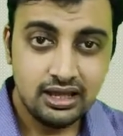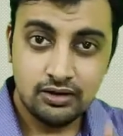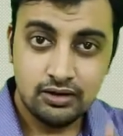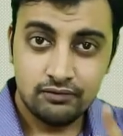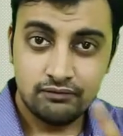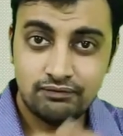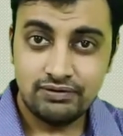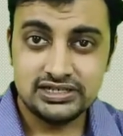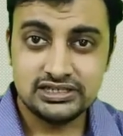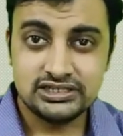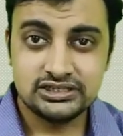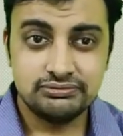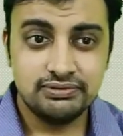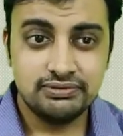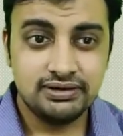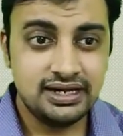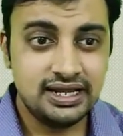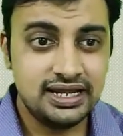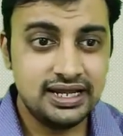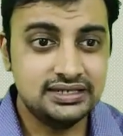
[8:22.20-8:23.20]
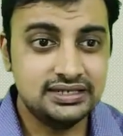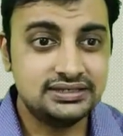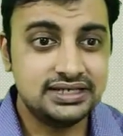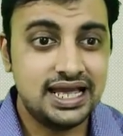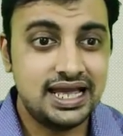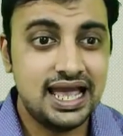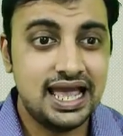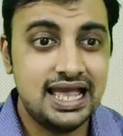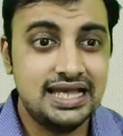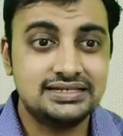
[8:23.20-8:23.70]
First one is
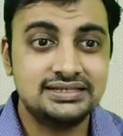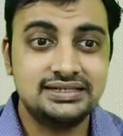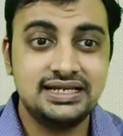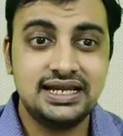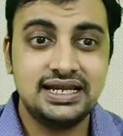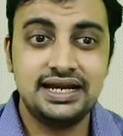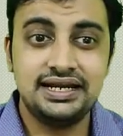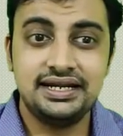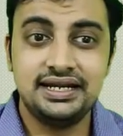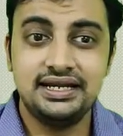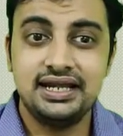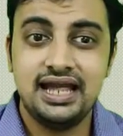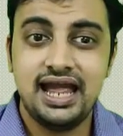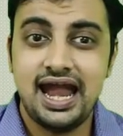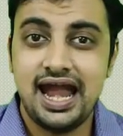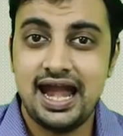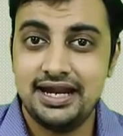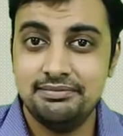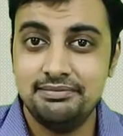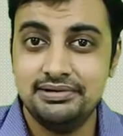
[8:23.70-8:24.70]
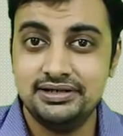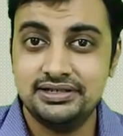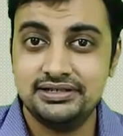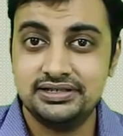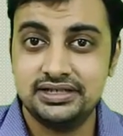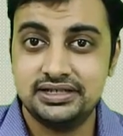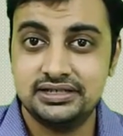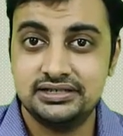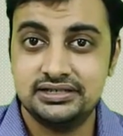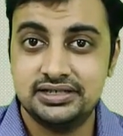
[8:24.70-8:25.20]
accelerating
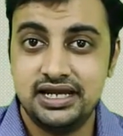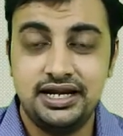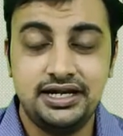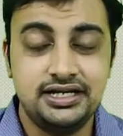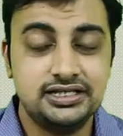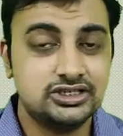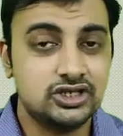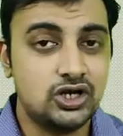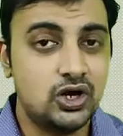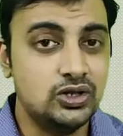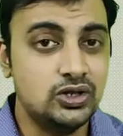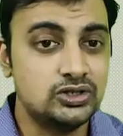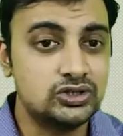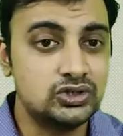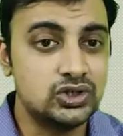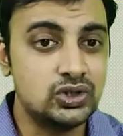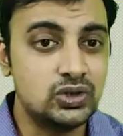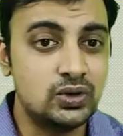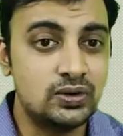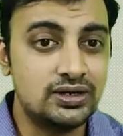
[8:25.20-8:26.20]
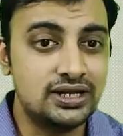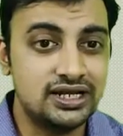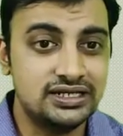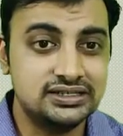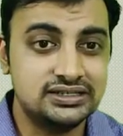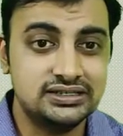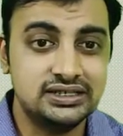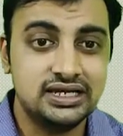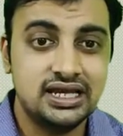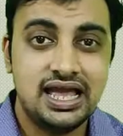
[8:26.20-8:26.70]
admixtures. It is also known
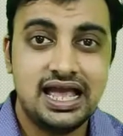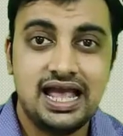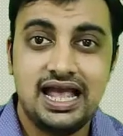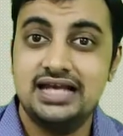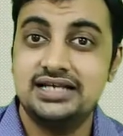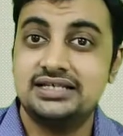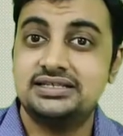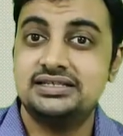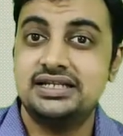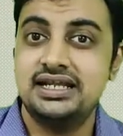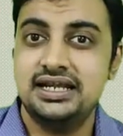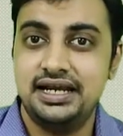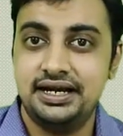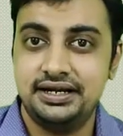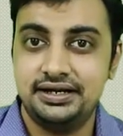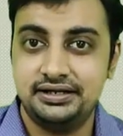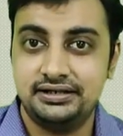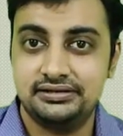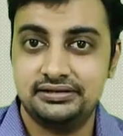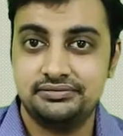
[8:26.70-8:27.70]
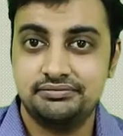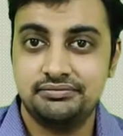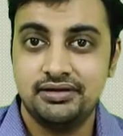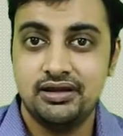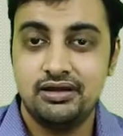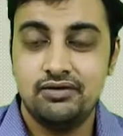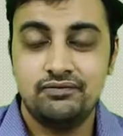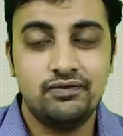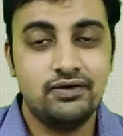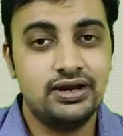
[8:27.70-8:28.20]
as the accelerators.
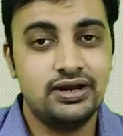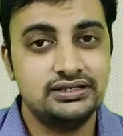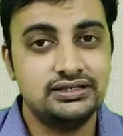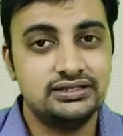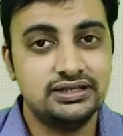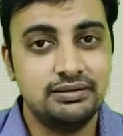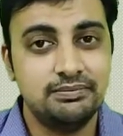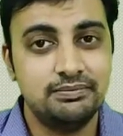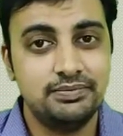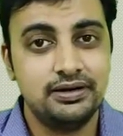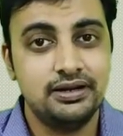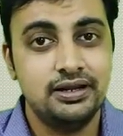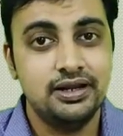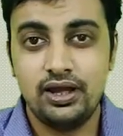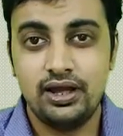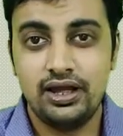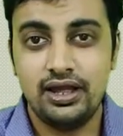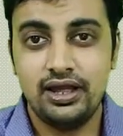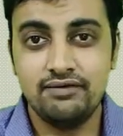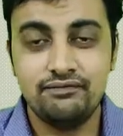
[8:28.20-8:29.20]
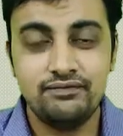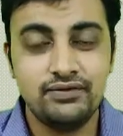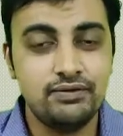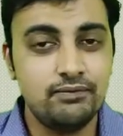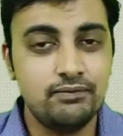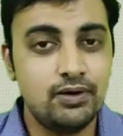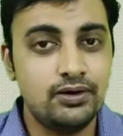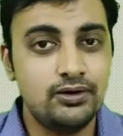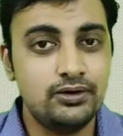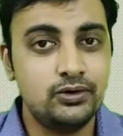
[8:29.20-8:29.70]
For example, if you
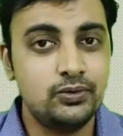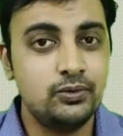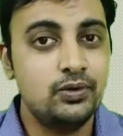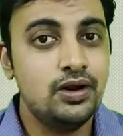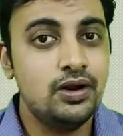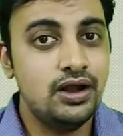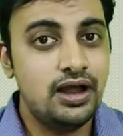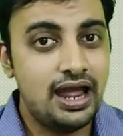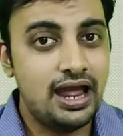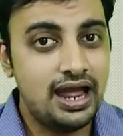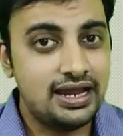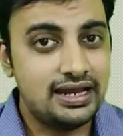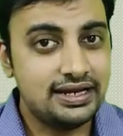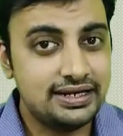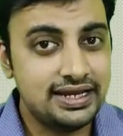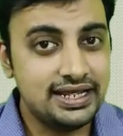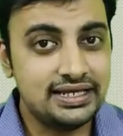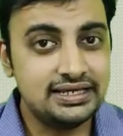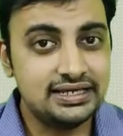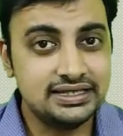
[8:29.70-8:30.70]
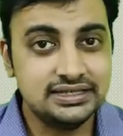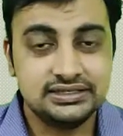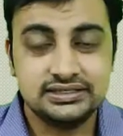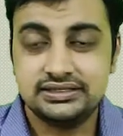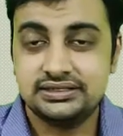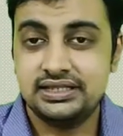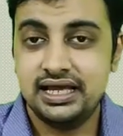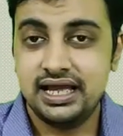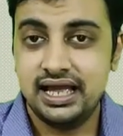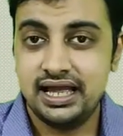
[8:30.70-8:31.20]
want to decrease
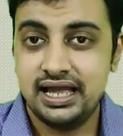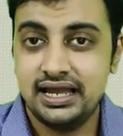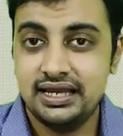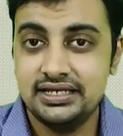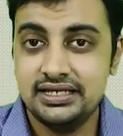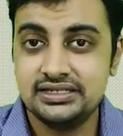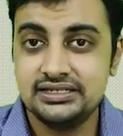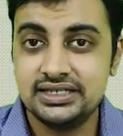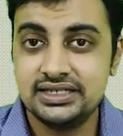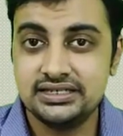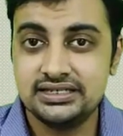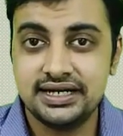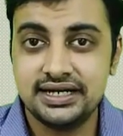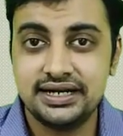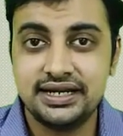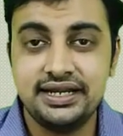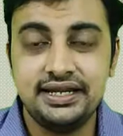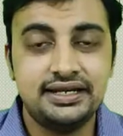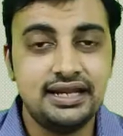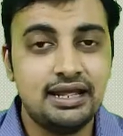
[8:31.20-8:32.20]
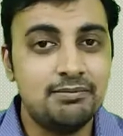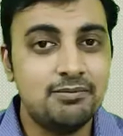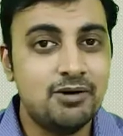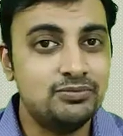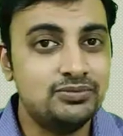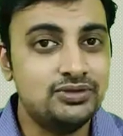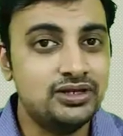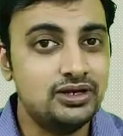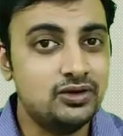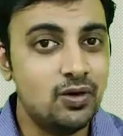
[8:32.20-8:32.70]
the initial setting time
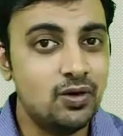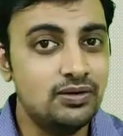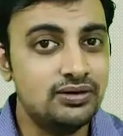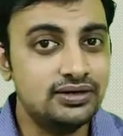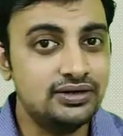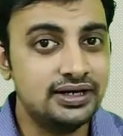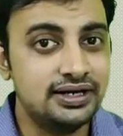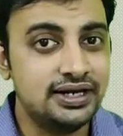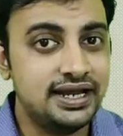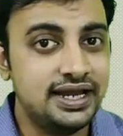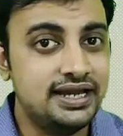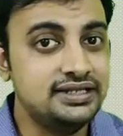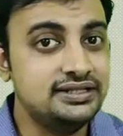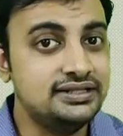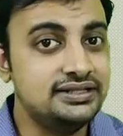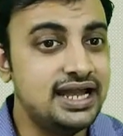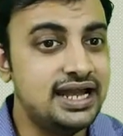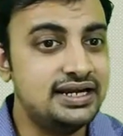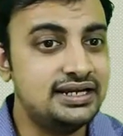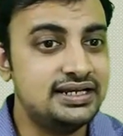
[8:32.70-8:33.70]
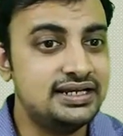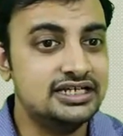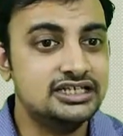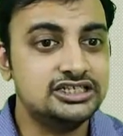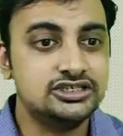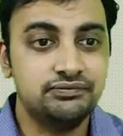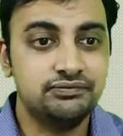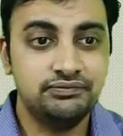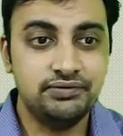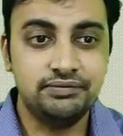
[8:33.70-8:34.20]
of the concrete, in that
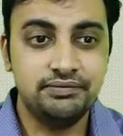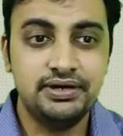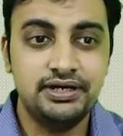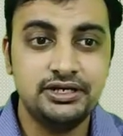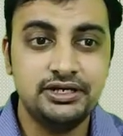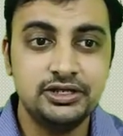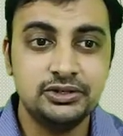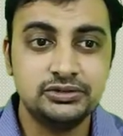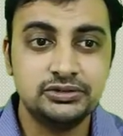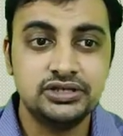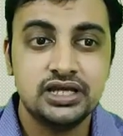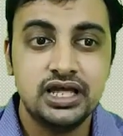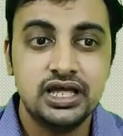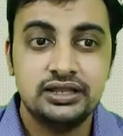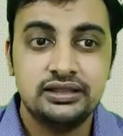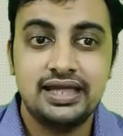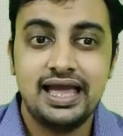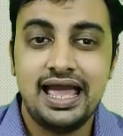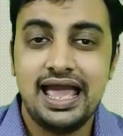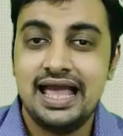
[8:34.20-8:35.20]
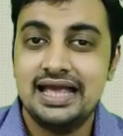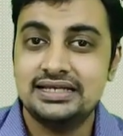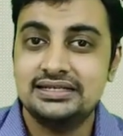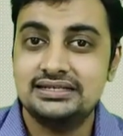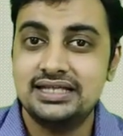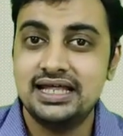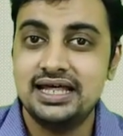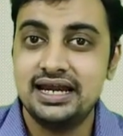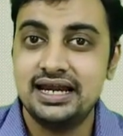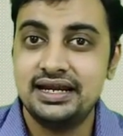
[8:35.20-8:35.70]
case we will use the
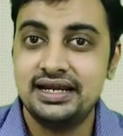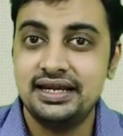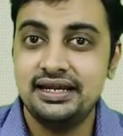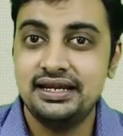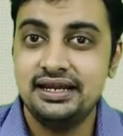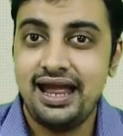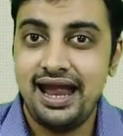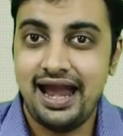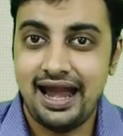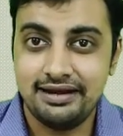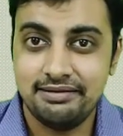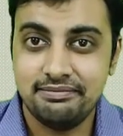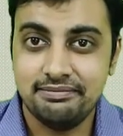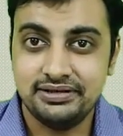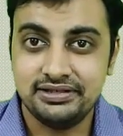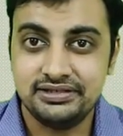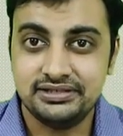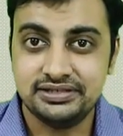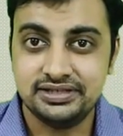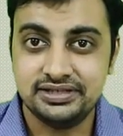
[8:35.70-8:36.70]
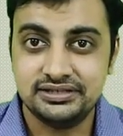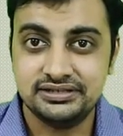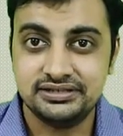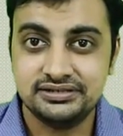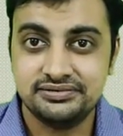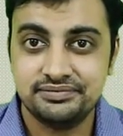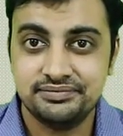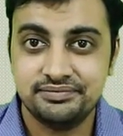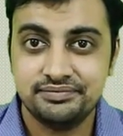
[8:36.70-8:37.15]
accelerating admixtures.